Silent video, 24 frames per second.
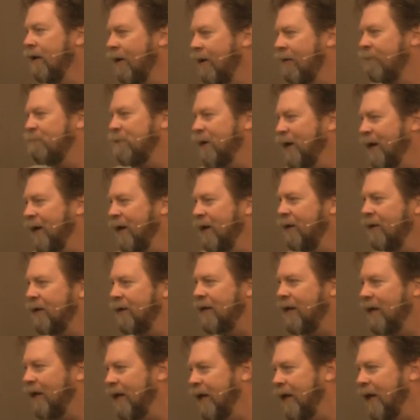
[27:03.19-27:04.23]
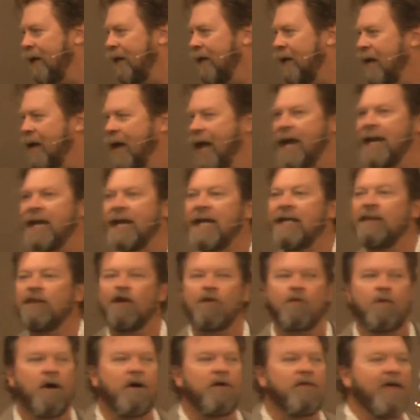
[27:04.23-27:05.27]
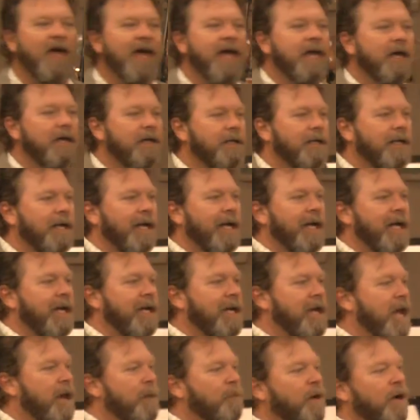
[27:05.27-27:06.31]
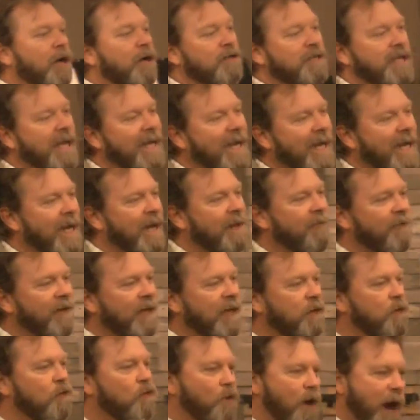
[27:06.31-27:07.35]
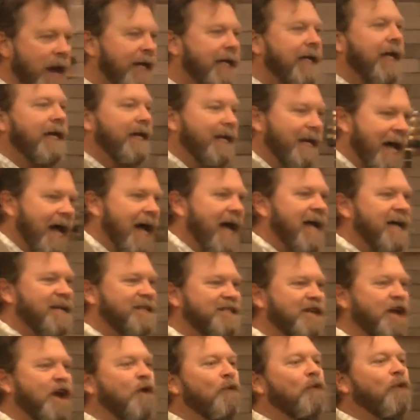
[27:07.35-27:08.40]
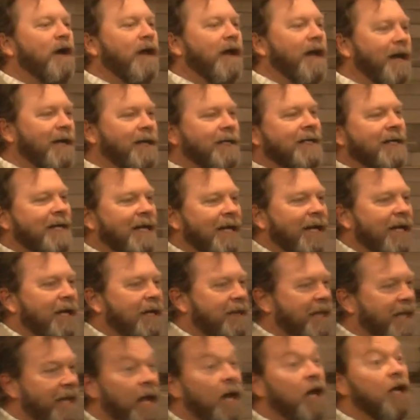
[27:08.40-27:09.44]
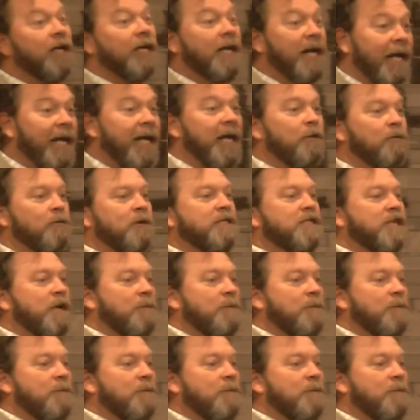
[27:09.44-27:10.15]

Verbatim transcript: of being unclean. And neither were they unclean, because they didn't even recognize that unclean was